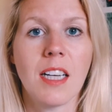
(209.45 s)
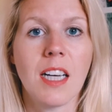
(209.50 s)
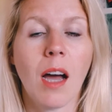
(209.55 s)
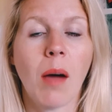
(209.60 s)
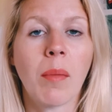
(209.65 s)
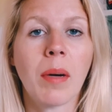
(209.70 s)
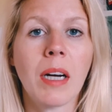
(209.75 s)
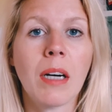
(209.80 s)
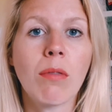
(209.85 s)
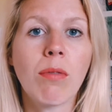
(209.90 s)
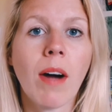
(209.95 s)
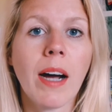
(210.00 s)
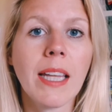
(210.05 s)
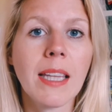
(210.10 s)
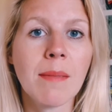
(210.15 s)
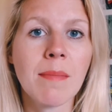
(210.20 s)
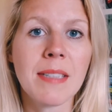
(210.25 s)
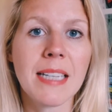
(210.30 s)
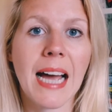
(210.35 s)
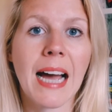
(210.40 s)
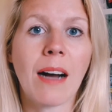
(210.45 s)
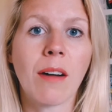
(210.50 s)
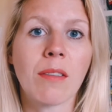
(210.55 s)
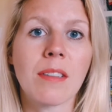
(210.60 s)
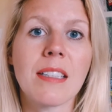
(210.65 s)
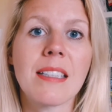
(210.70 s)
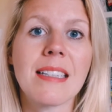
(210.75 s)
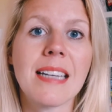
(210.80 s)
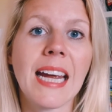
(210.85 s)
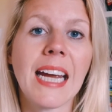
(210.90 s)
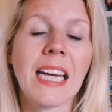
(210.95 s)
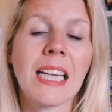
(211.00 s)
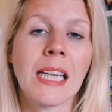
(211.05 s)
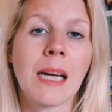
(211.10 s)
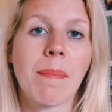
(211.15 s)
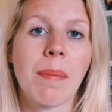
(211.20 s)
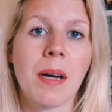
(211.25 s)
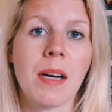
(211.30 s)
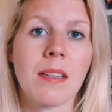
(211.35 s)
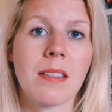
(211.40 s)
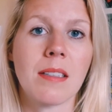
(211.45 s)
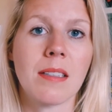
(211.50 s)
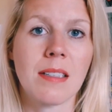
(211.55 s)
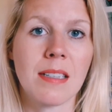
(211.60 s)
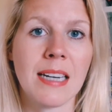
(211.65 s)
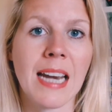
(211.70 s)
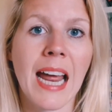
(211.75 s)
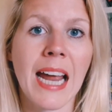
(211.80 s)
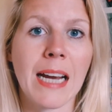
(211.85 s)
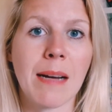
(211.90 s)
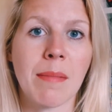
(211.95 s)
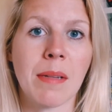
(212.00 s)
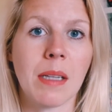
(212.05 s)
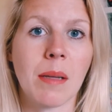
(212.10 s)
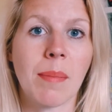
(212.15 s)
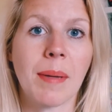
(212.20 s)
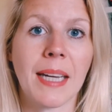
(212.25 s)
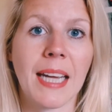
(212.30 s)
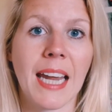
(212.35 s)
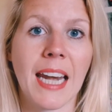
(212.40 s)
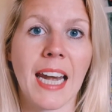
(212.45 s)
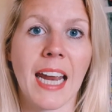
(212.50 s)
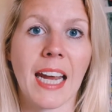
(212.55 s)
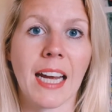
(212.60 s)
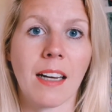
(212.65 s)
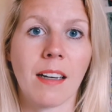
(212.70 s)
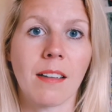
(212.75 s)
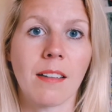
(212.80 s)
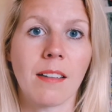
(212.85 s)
And we're going to write them down, stating that person's name at the beginning.